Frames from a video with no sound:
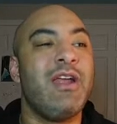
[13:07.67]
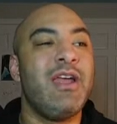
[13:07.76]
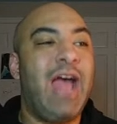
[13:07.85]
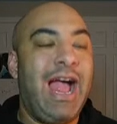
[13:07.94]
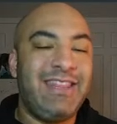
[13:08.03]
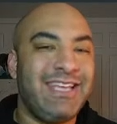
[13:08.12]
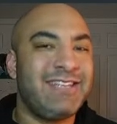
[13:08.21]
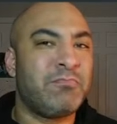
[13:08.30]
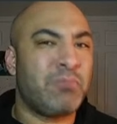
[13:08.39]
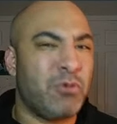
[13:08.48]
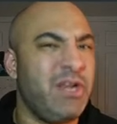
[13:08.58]
I think is
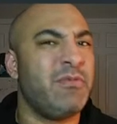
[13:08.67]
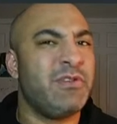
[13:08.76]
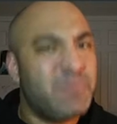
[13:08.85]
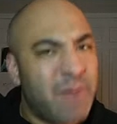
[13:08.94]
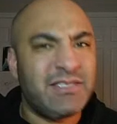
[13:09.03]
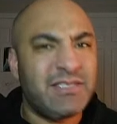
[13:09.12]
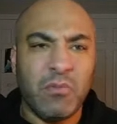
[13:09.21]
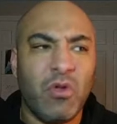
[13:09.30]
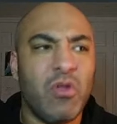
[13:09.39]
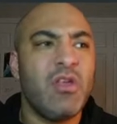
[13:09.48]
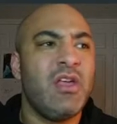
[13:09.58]
pretty respectable.
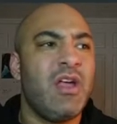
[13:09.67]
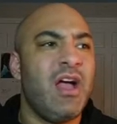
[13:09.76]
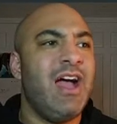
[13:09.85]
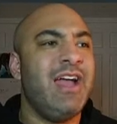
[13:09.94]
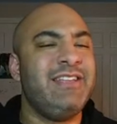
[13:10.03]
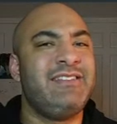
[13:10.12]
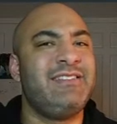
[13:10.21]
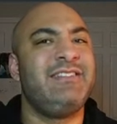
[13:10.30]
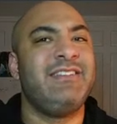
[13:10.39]
He's